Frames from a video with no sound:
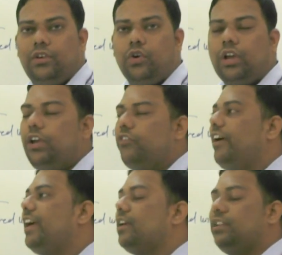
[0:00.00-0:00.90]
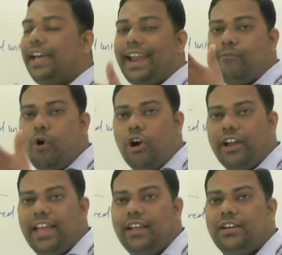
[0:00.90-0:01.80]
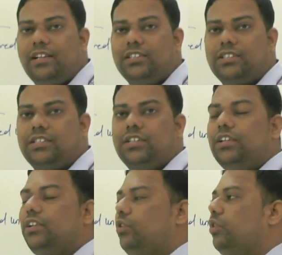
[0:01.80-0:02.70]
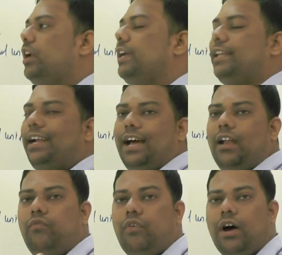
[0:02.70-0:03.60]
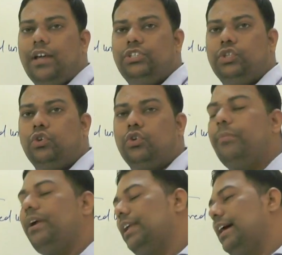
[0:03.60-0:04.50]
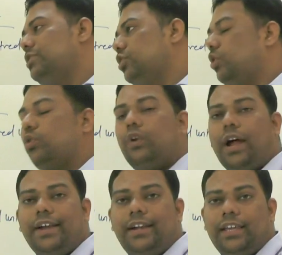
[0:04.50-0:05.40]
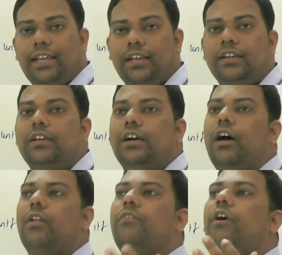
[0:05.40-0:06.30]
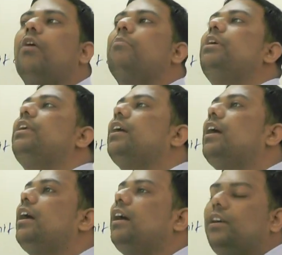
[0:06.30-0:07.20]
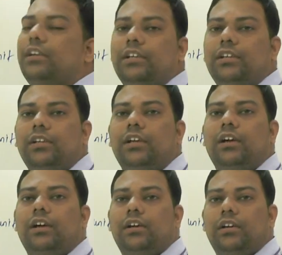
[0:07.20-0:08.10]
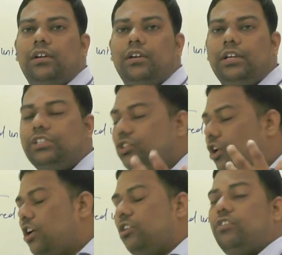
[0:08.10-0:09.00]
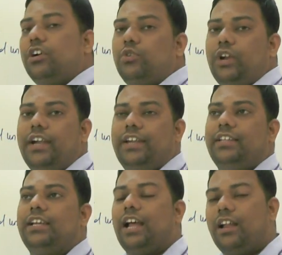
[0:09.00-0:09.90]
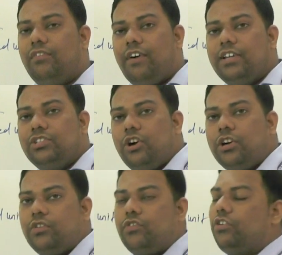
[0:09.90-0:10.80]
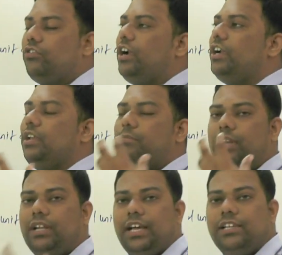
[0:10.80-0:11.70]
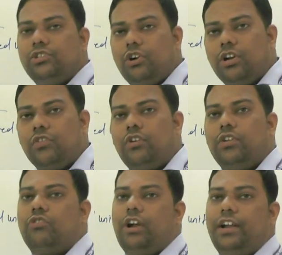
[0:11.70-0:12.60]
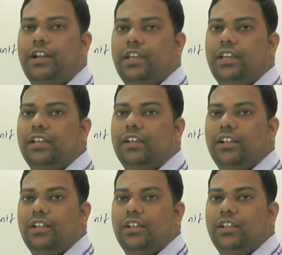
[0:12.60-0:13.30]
Okay, where there are bond angles. Okay, then alpha is equal to beta is equal to 90, alpha beta is not equal to 90, then alpha is not equal to 90, beta is not equal to 90,